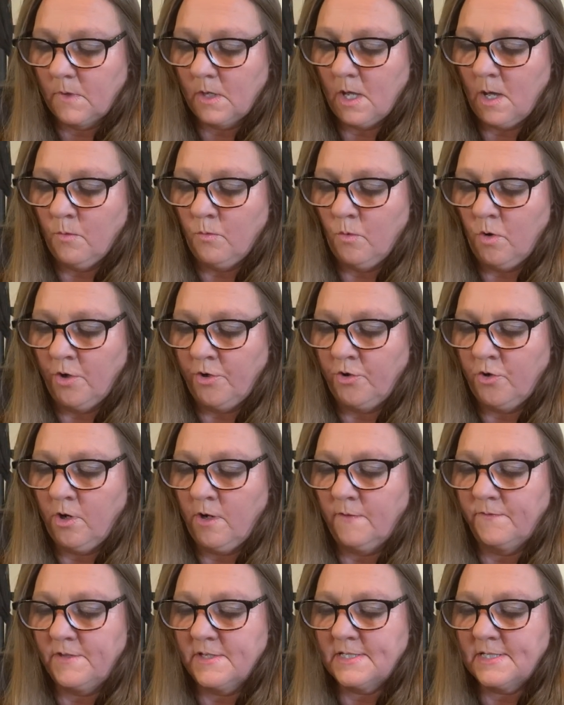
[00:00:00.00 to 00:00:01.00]
I'm wondering
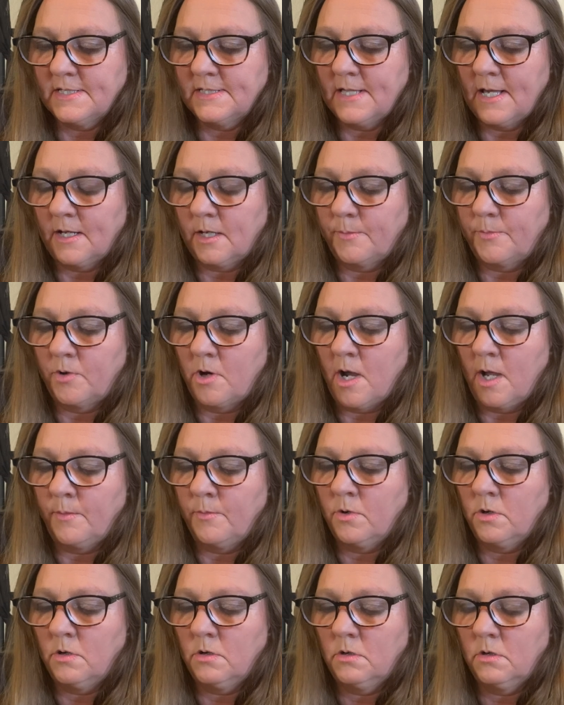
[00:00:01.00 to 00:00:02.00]
if this is like a
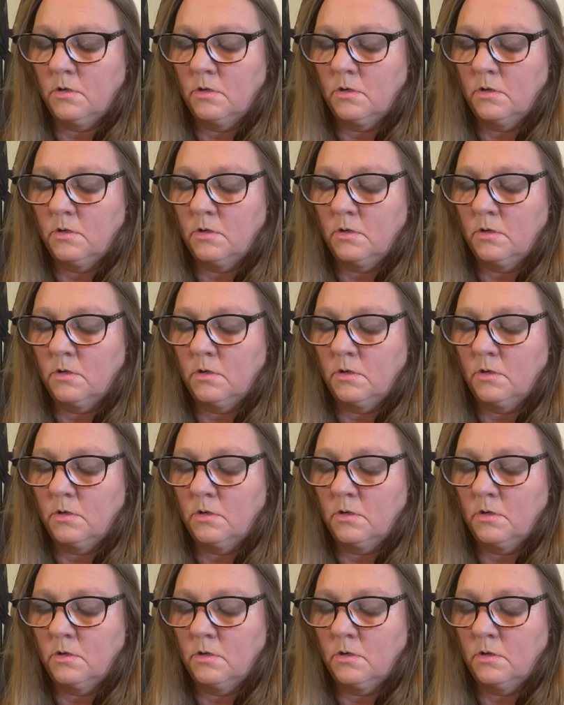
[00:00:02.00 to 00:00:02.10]
primer.